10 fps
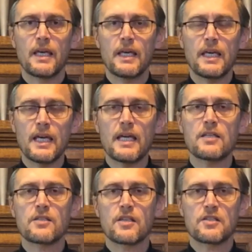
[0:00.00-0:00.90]
He
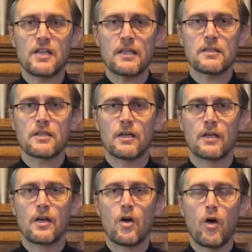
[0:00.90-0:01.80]
is the centre
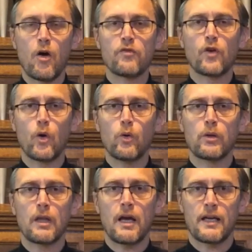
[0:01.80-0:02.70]
of
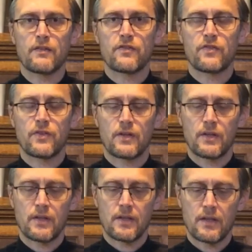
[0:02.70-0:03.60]
all life,
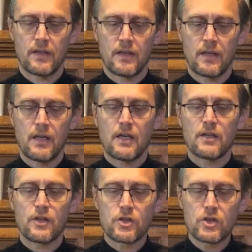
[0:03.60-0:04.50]

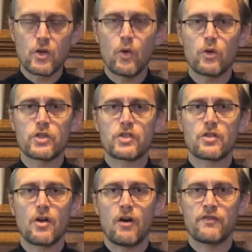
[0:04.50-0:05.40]
the
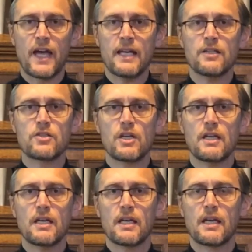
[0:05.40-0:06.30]
source of energy
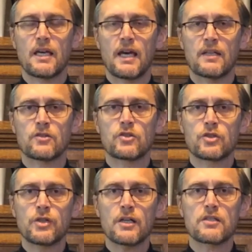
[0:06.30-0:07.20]
and
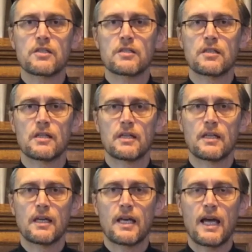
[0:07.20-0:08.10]
trust
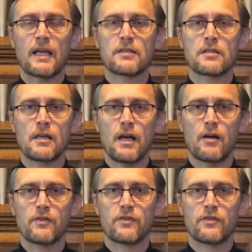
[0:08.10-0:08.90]
and love.